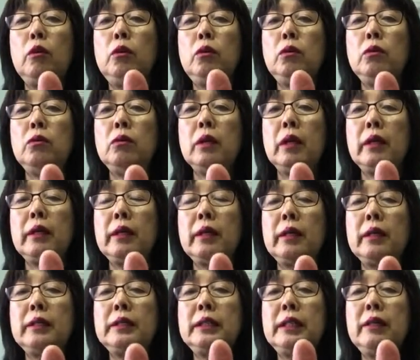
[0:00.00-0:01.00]
Ooh,
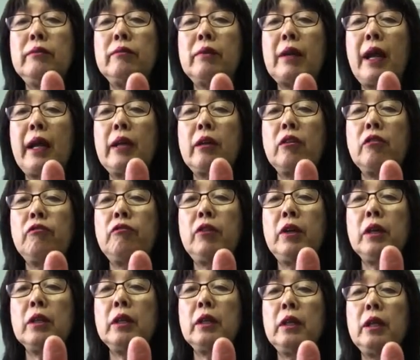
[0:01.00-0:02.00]
see, even I could
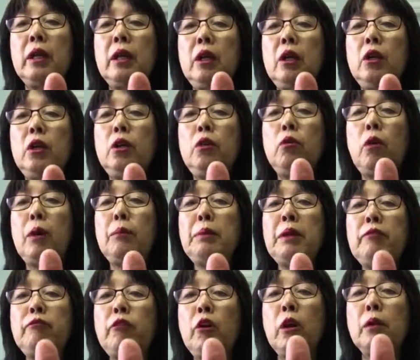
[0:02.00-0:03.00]
feel it. You want to
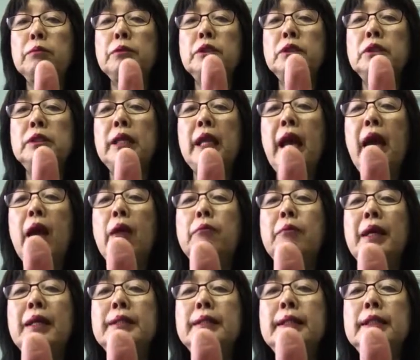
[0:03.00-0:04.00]
be firm. So you see how
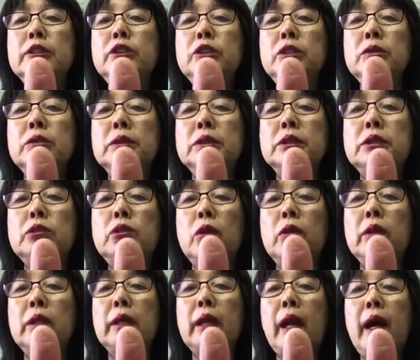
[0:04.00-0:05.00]
my tissue is
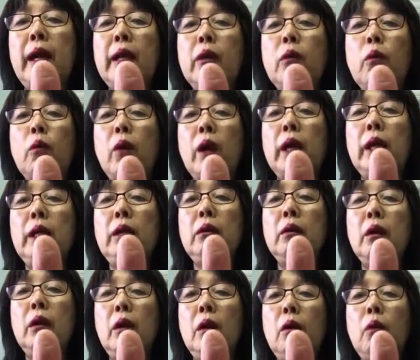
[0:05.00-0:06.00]
turning kind of white?
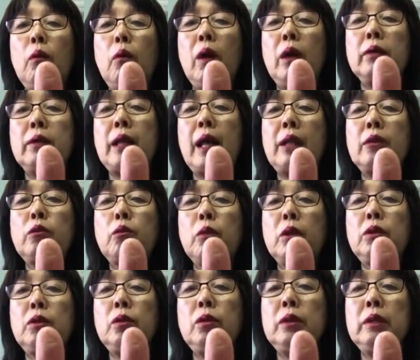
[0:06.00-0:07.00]
Well, that's
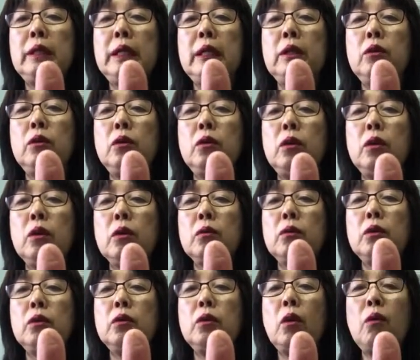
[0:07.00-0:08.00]
what you need to do.
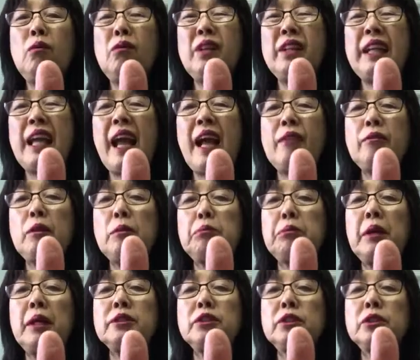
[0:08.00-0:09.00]
You don't really have to
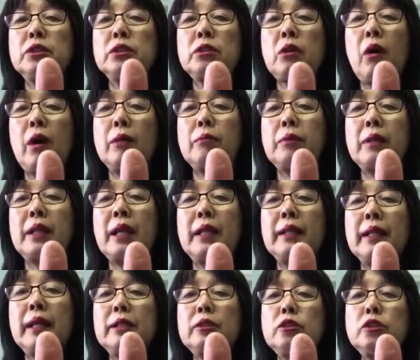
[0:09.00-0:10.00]
press this hard, but I
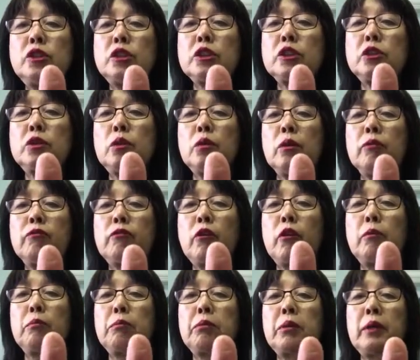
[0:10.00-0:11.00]
like to just do a
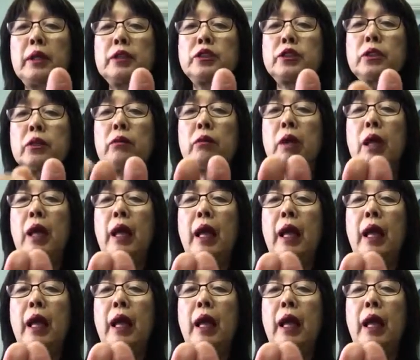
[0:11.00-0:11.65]
firm pressure.